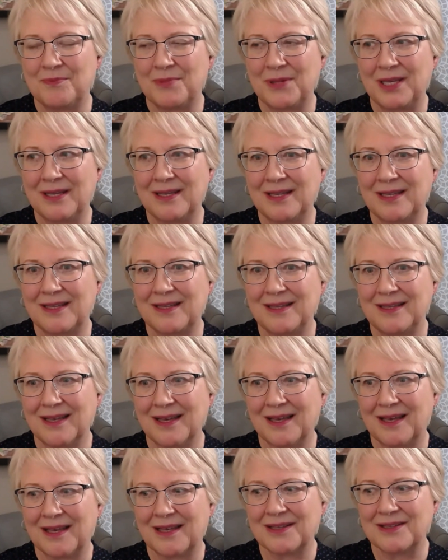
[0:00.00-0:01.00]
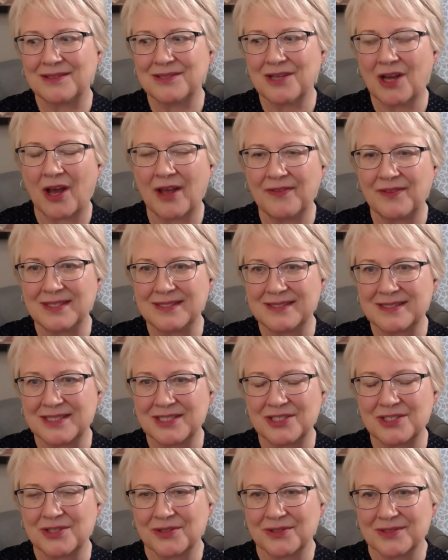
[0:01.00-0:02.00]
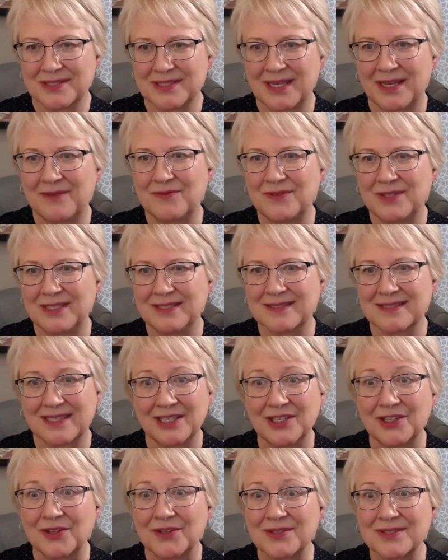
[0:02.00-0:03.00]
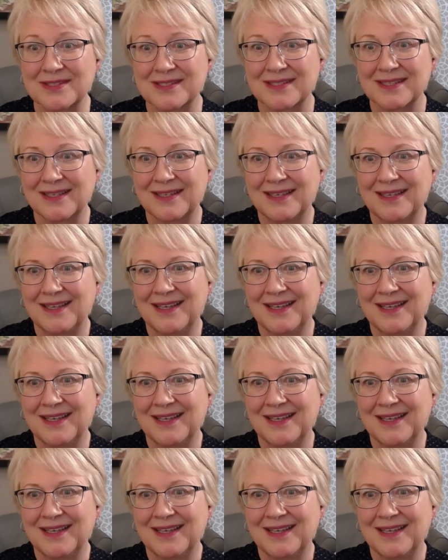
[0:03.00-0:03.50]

being uh, taught these digital safety skills